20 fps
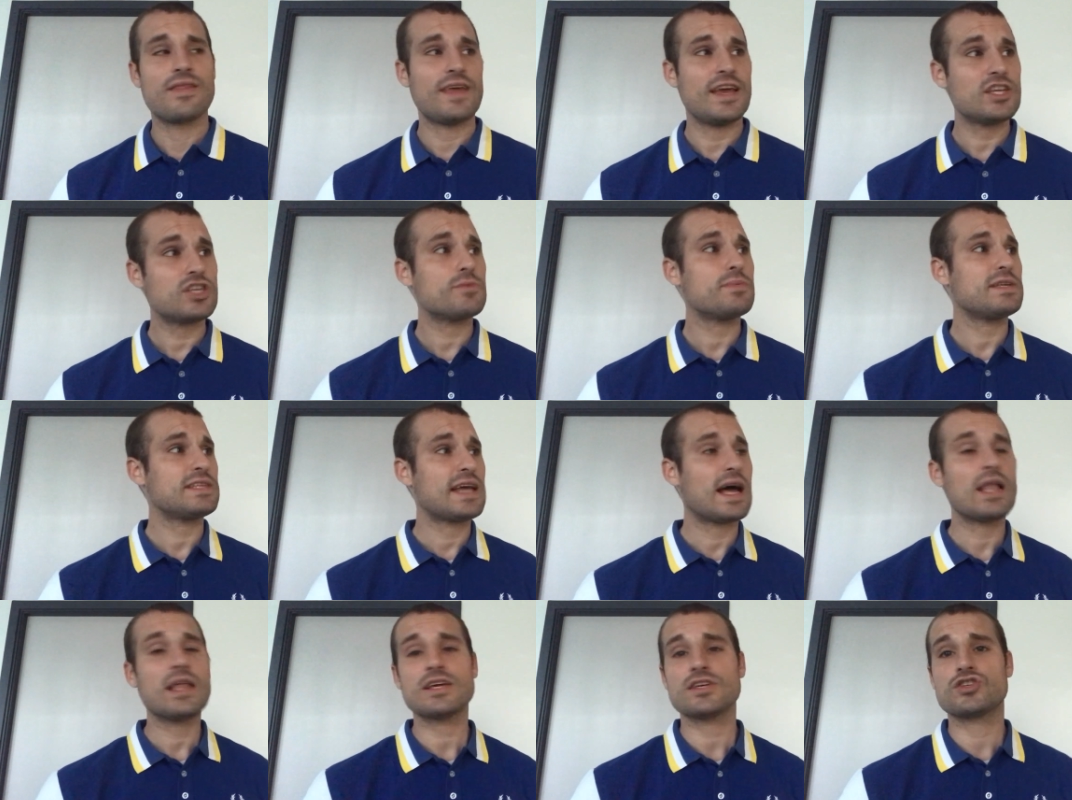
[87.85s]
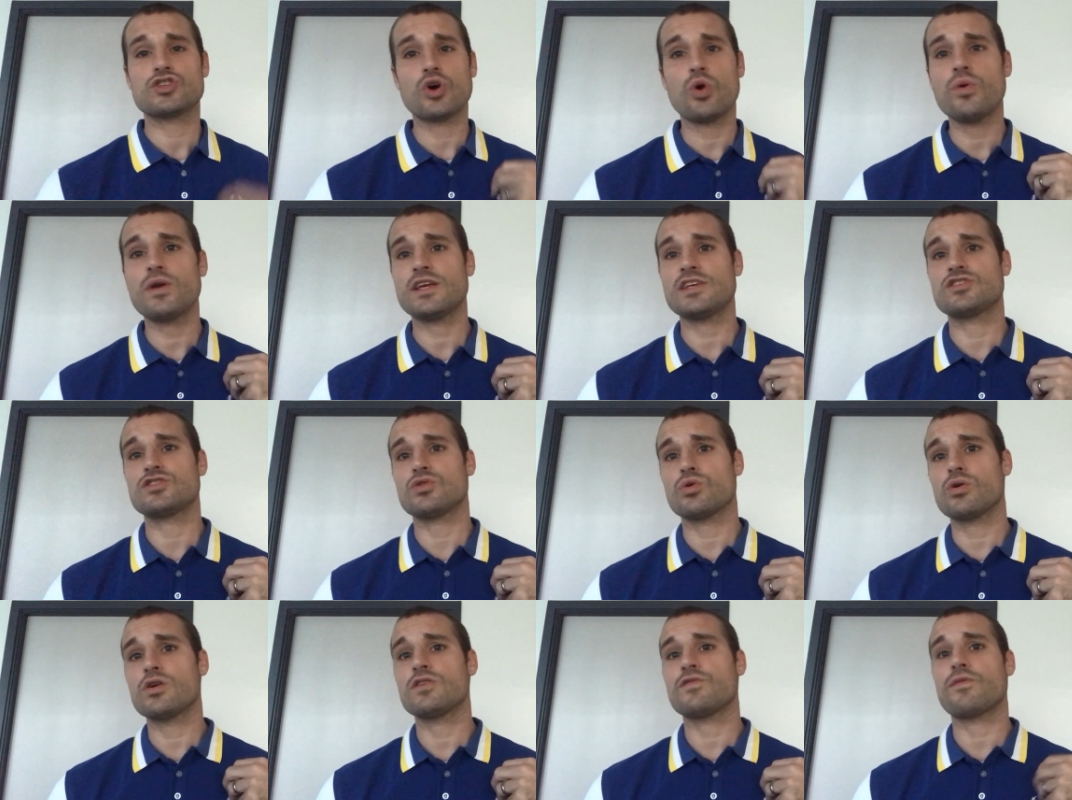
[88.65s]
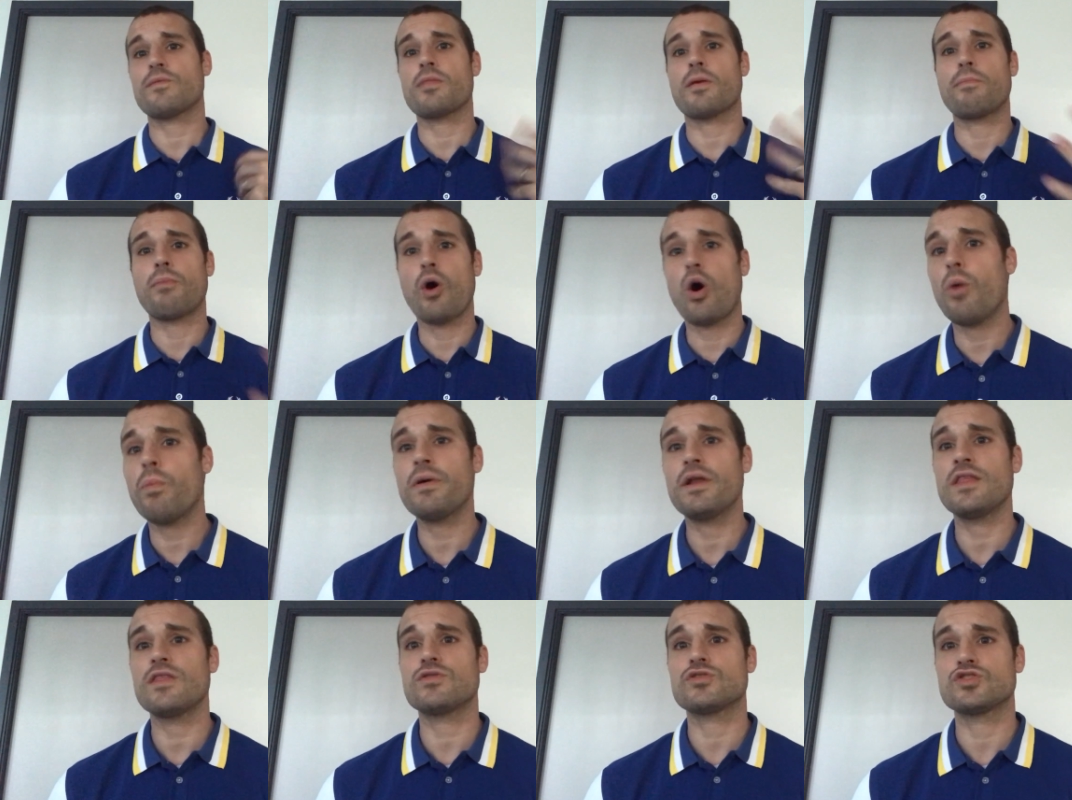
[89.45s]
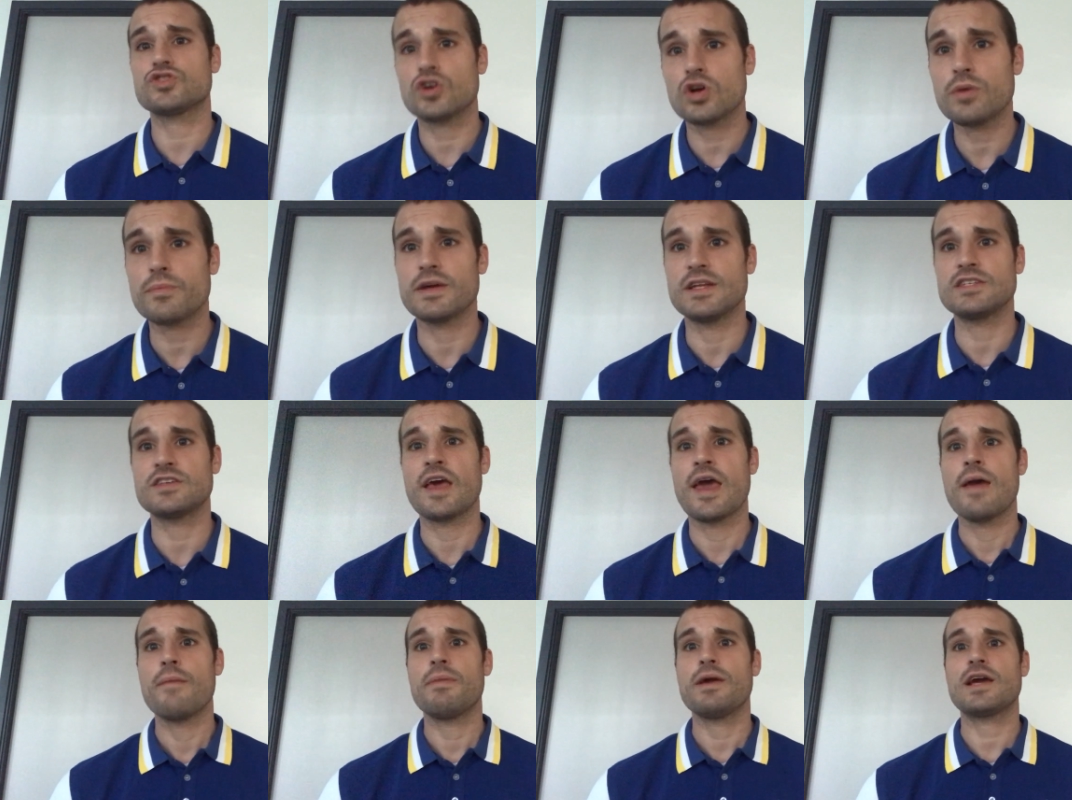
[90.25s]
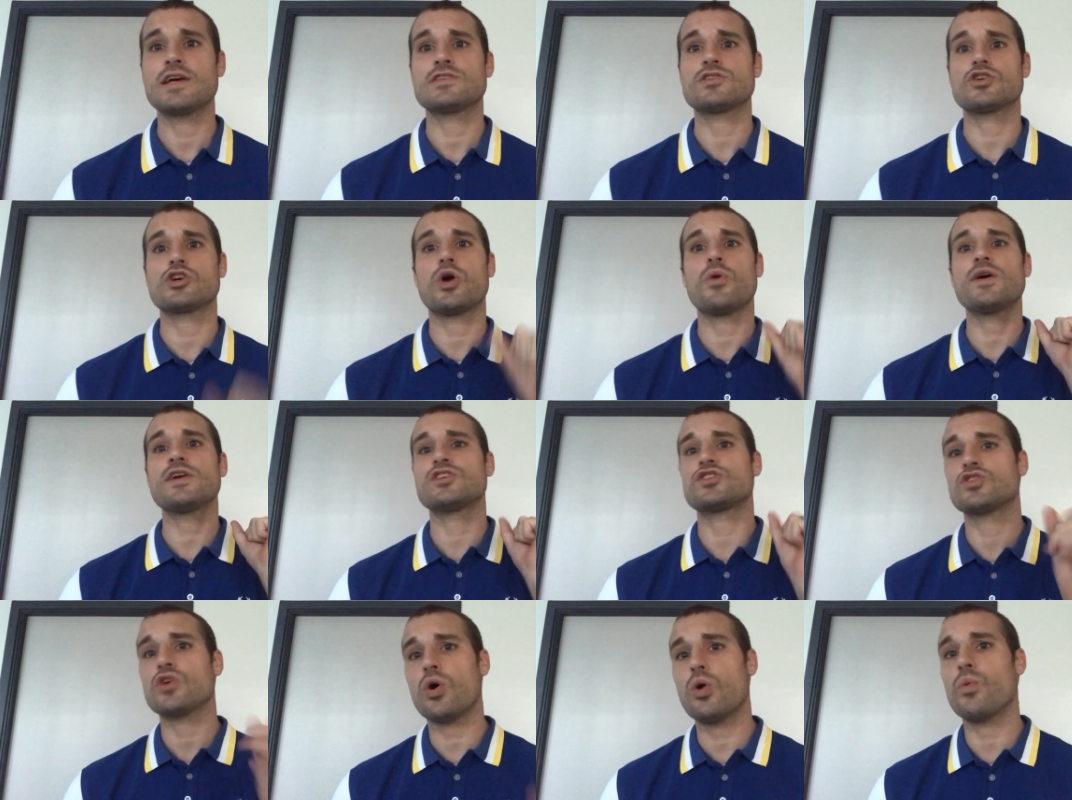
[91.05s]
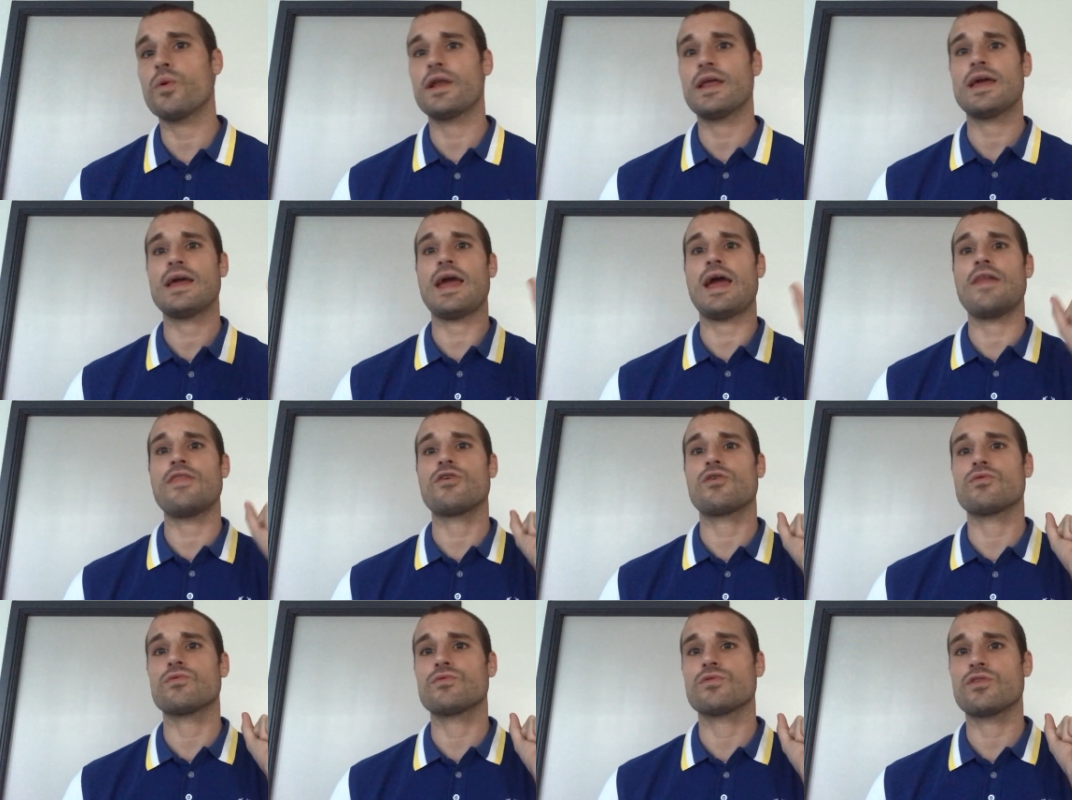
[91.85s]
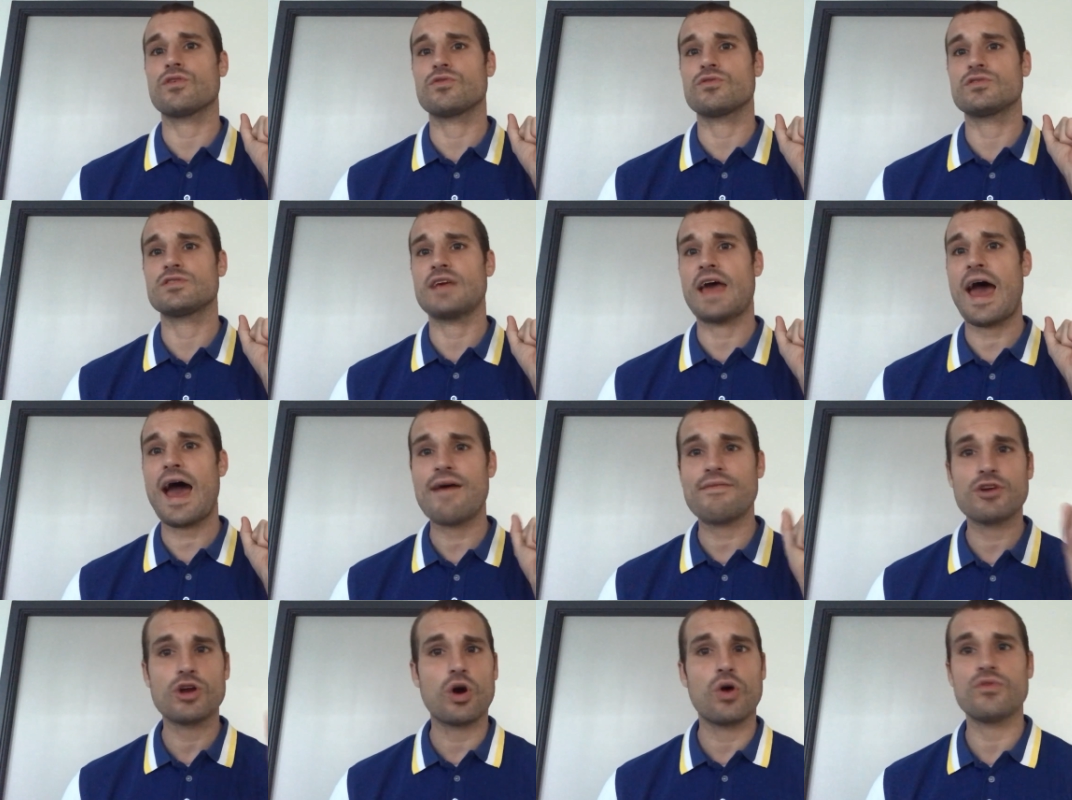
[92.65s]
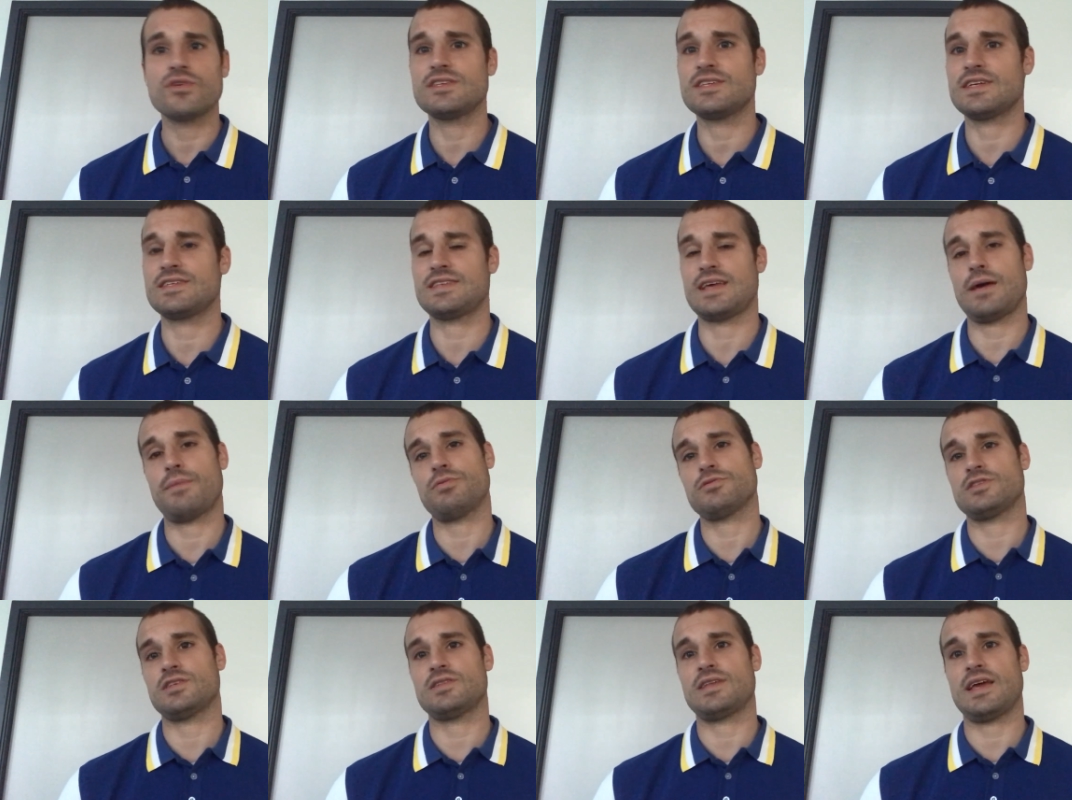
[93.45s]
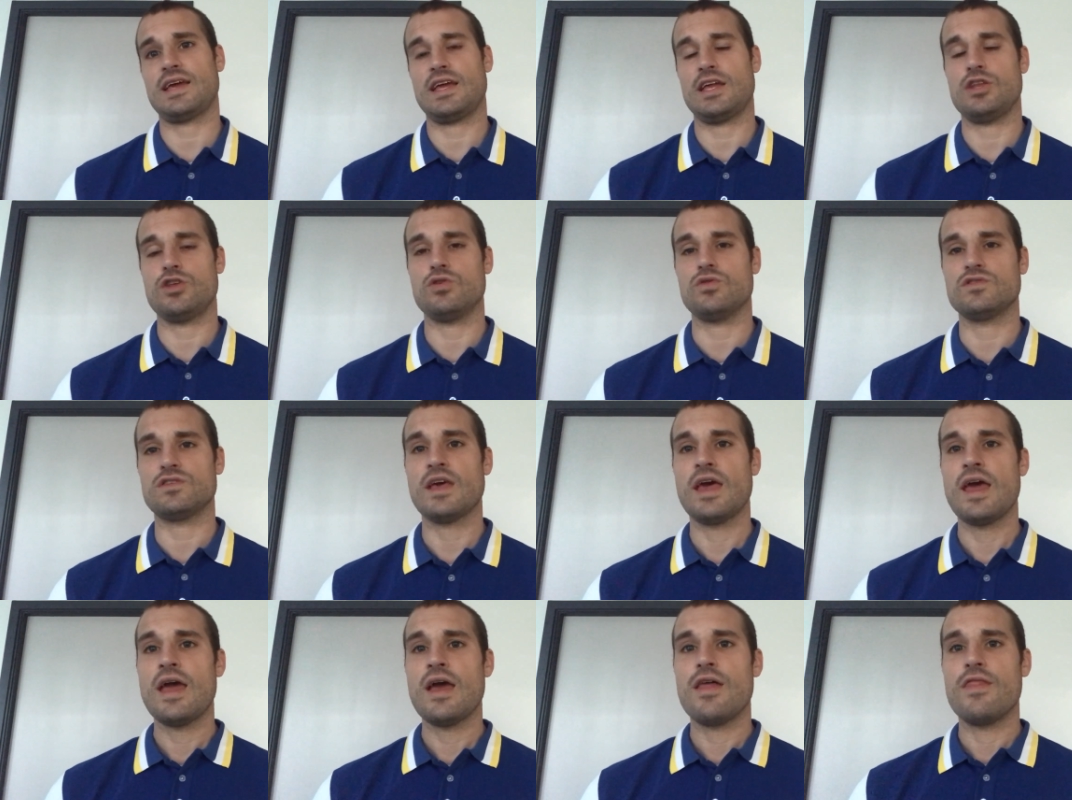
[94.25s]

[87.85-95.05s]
They should be telling soul winning stories from the pulpit in their sermons because they're going soul winning and they're, they're having all these examples that they can use.